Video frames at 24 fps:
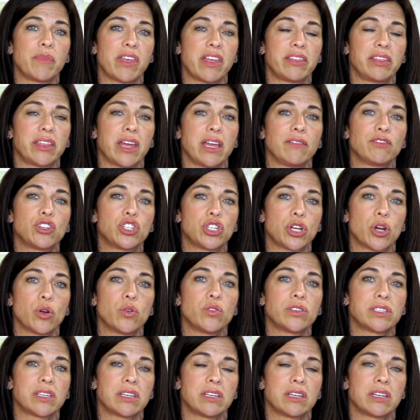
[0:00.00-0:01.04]
that they've
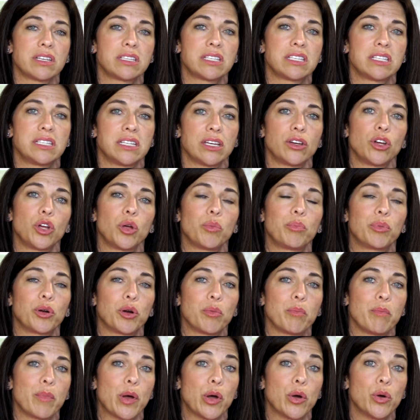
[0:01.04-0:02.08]
chosen to still
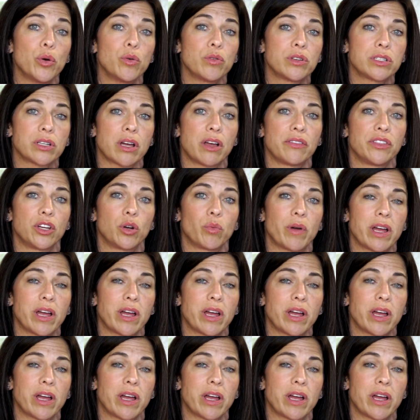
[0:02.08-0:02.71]
promote on their